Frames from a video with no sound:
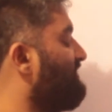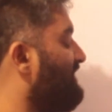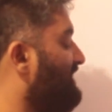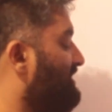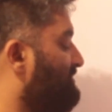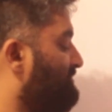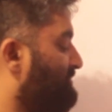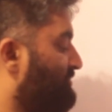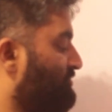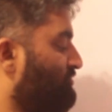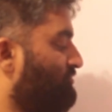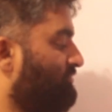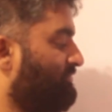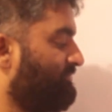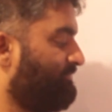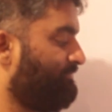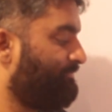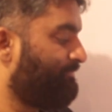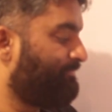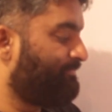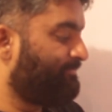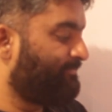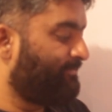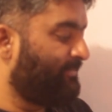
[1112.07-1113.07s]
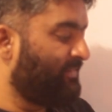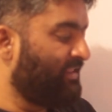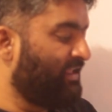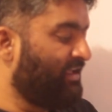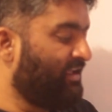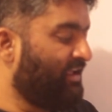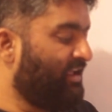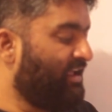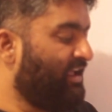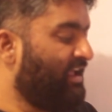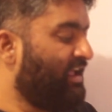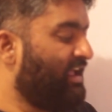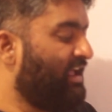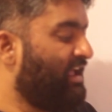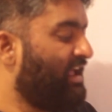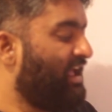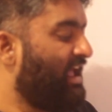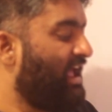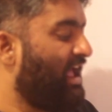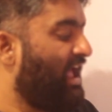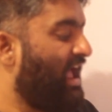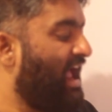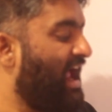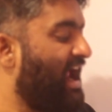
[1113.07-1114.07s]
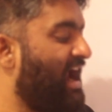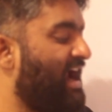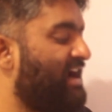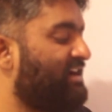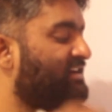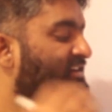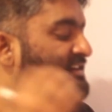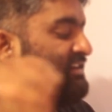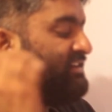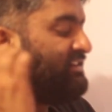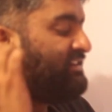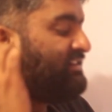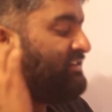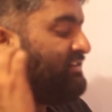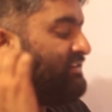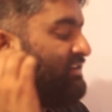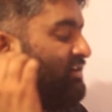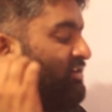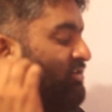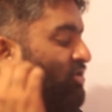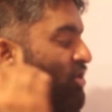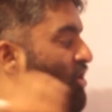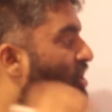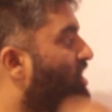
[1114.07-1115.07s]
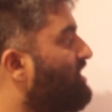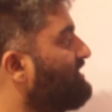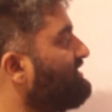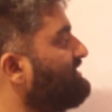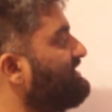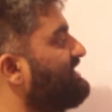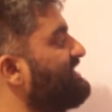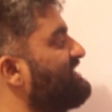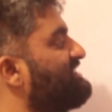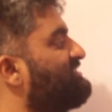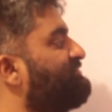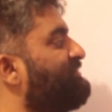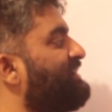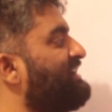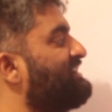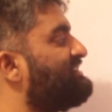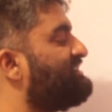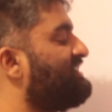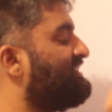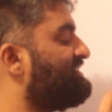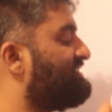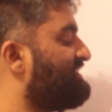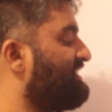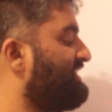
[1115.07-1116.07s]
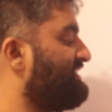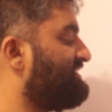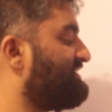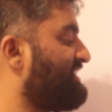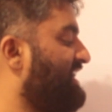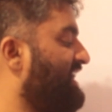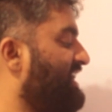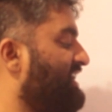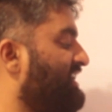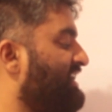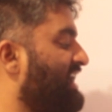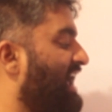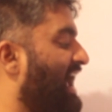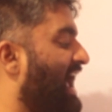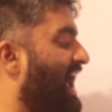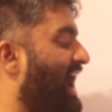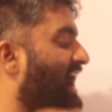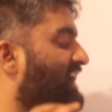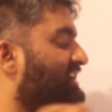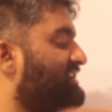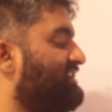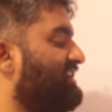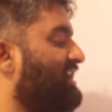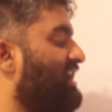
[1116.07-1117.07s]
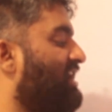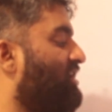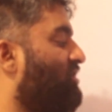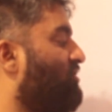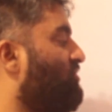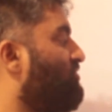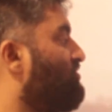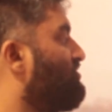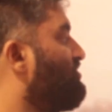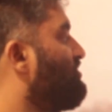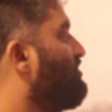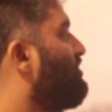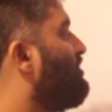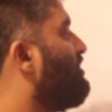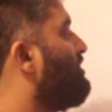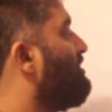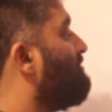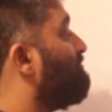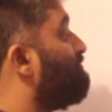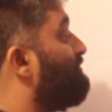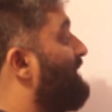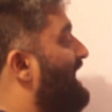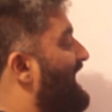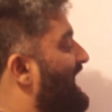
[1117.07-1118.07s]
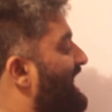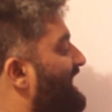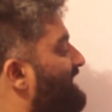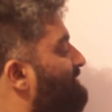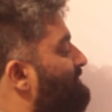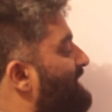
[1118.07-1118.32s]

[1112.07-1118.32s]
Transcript: will improve. And on this basis, he's saying act now, buy